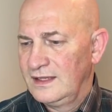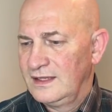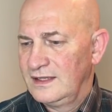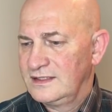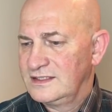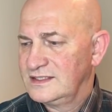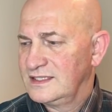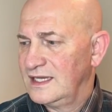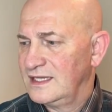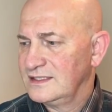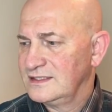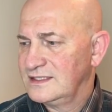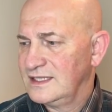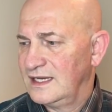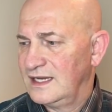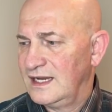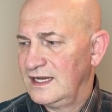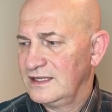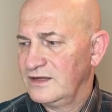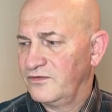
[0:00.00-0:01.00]
It says
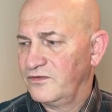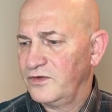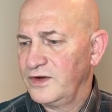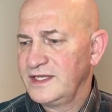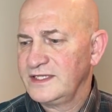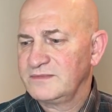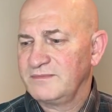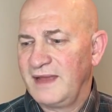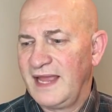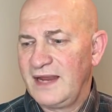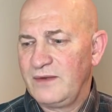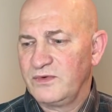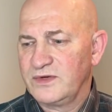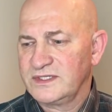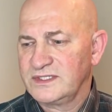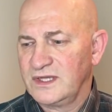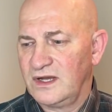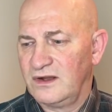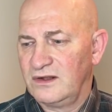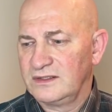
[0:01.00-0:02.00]
uh, the freeze may
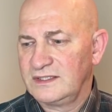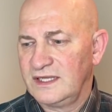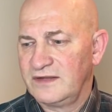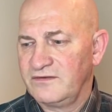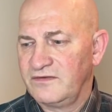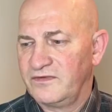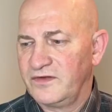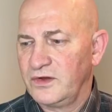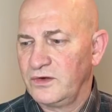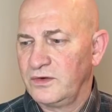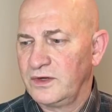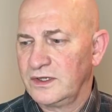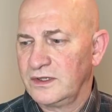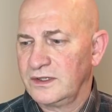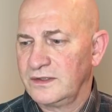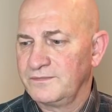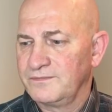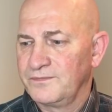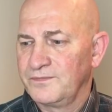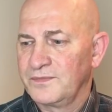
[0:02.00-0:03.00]
result in
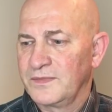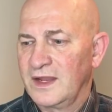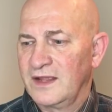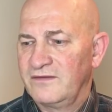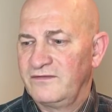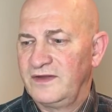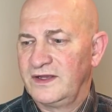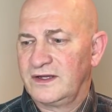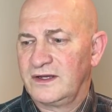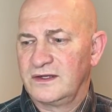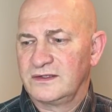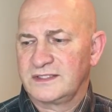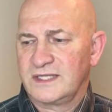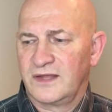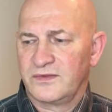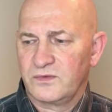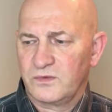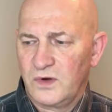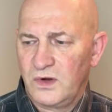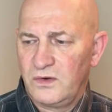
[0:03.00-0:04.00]
fewer vehicles
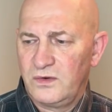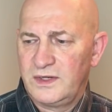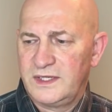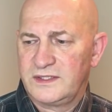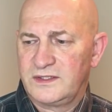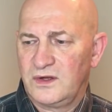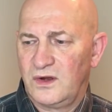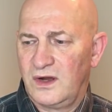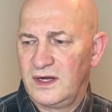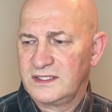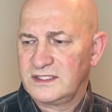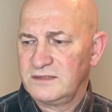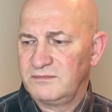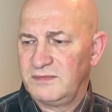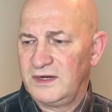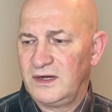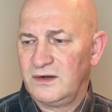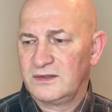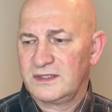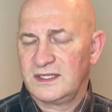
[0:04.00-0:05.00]
on the road. It talks
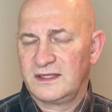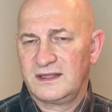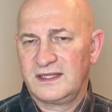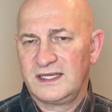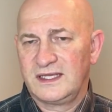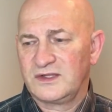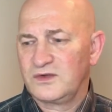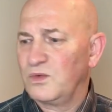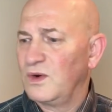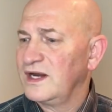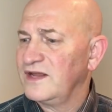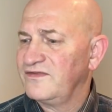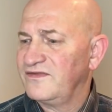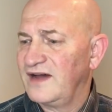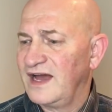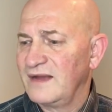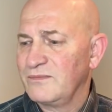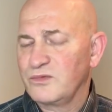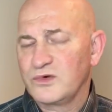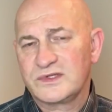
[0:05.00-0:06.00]
about the
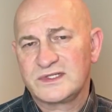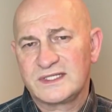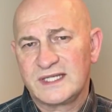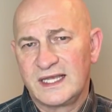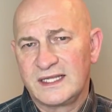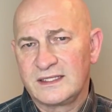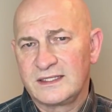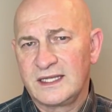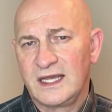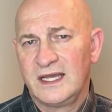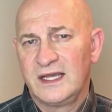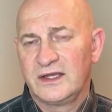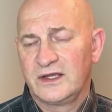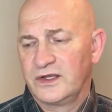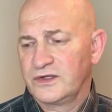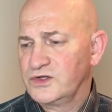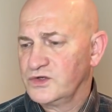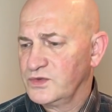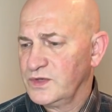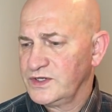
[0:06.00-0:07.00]
25%
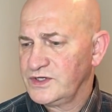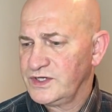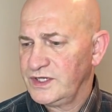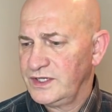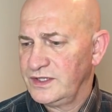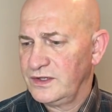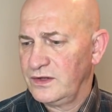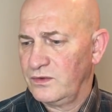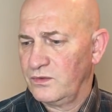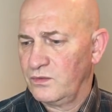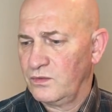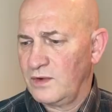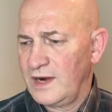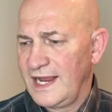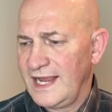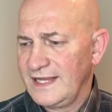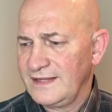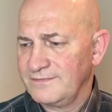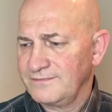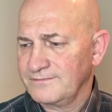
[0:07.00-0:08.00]
attrition
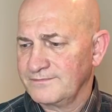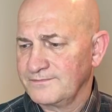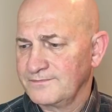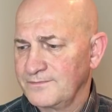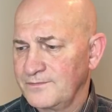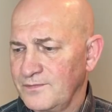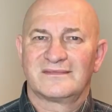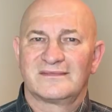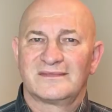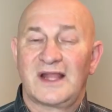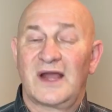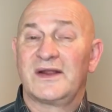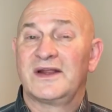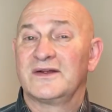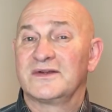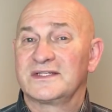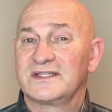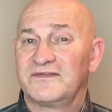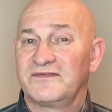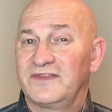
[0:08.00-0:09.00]
rate. Now,
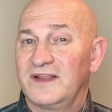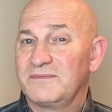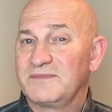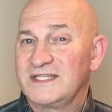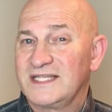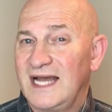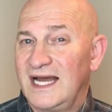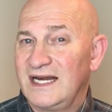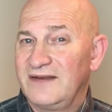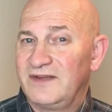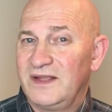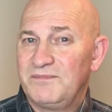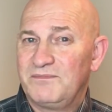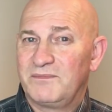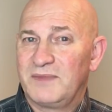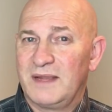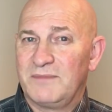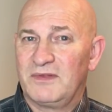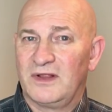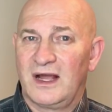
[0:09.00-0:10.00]
here's the flip side of
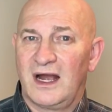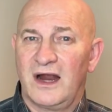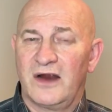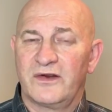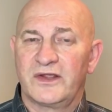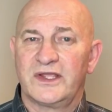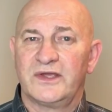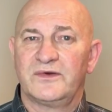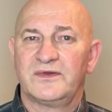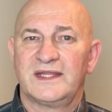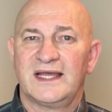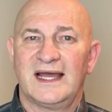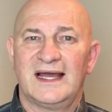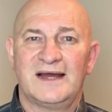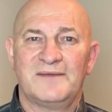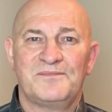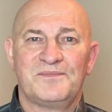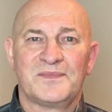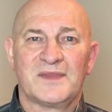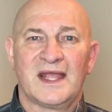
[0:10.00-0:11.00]
it. People argue
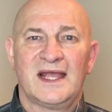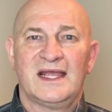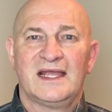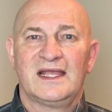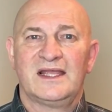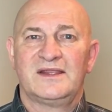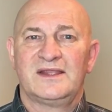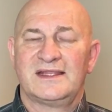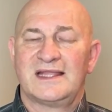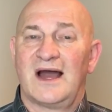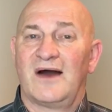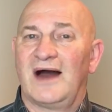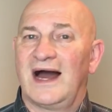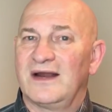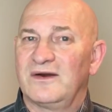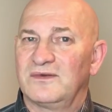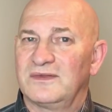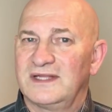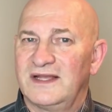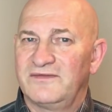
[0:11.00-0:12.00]
that. In, now,
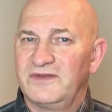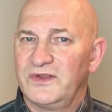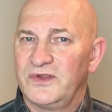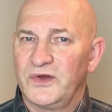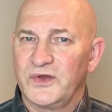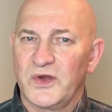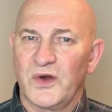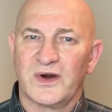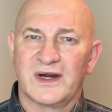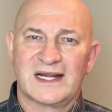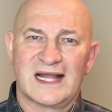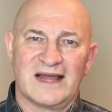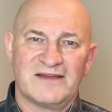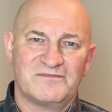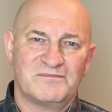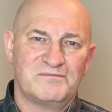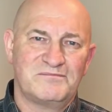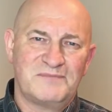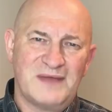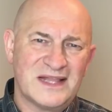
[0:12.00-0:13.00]
I don't live in New York.
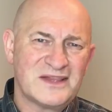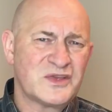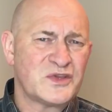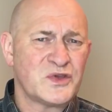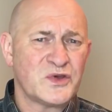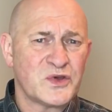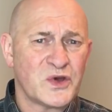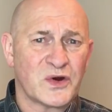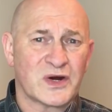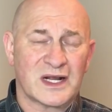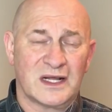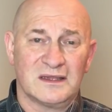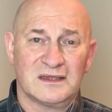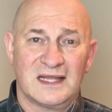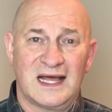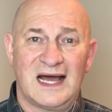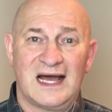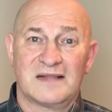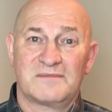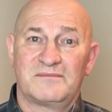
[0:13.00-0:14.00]
I've been to New York a
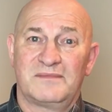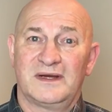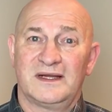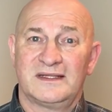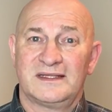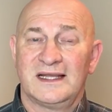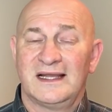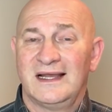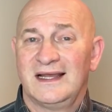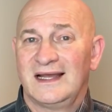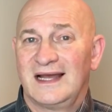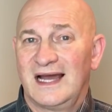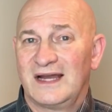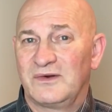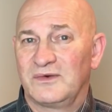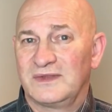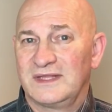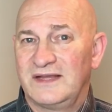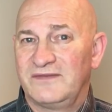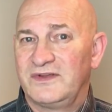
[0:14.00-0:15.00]
lot, but I
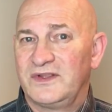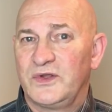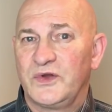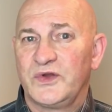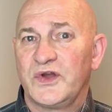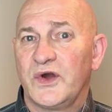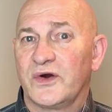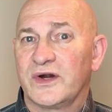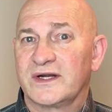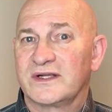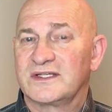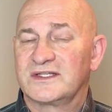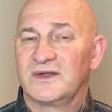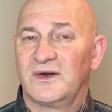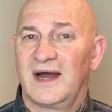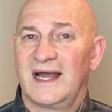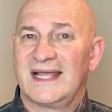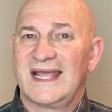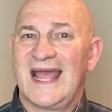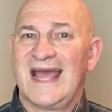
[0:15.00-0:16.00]
don't live in New York,
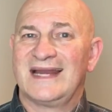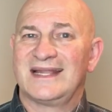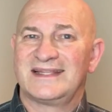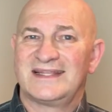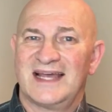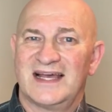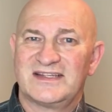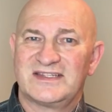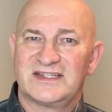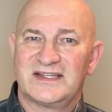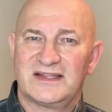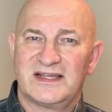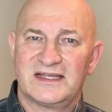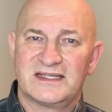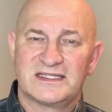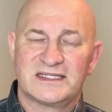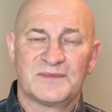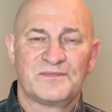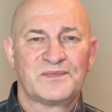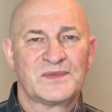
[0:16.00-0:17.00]
so I can't attest to
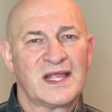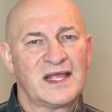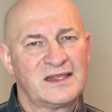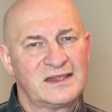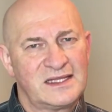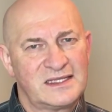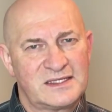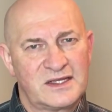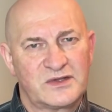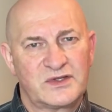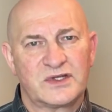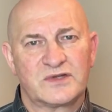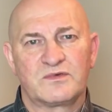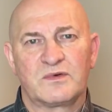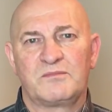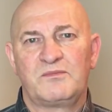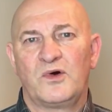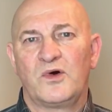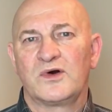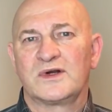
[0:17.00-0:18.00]
this. These are just
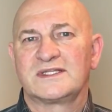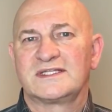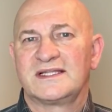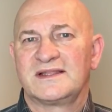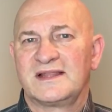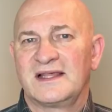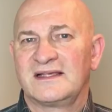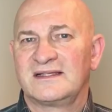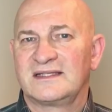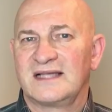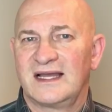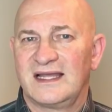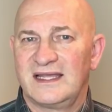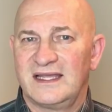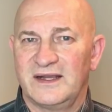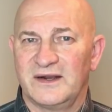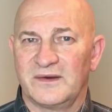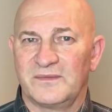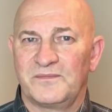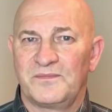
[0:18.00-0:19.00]
reports and things I
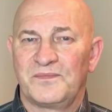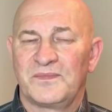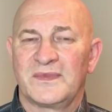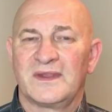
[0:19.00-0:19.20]
hear.